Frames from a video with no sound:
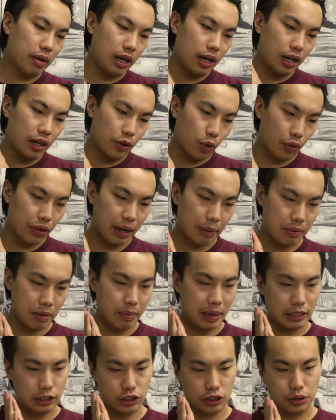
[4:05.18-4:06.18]
uh, Northampton,
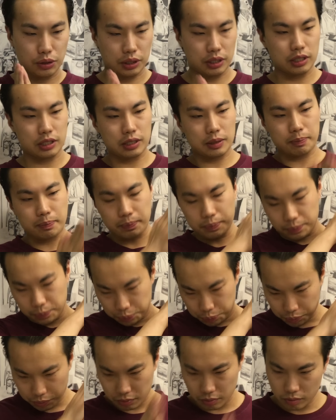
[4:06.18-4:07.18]
Massachusetts.
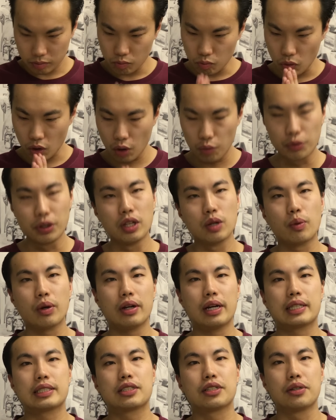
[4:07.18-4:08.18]
Really
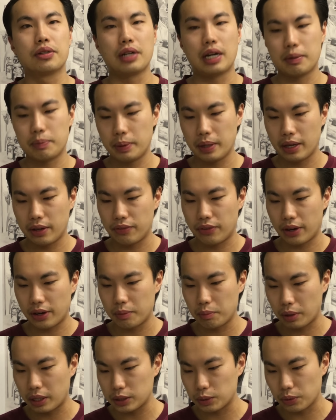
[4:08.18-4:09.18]
well executed IPA. Very
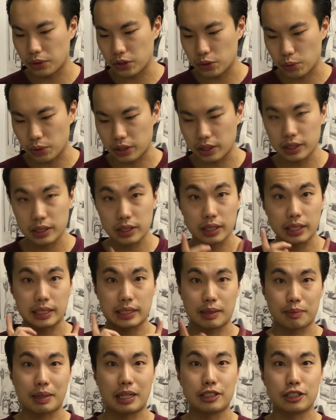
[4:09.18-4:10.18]
impressed with this one. Until next
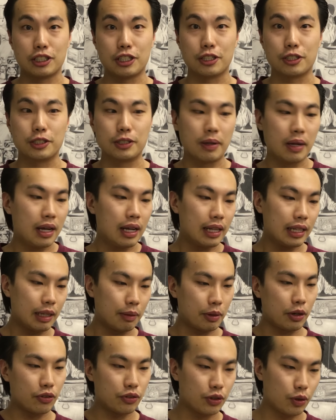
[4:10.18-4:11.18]
time, guys. Cheers. Let
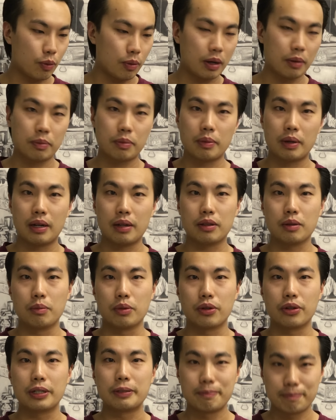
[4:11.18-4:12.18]
me know if you know about uh, the
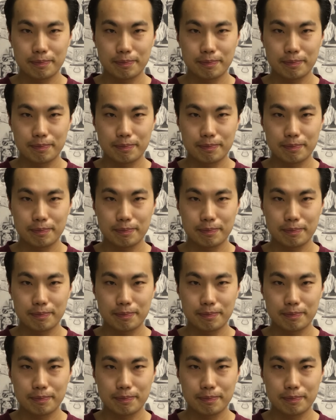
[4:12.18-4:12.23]
brewery.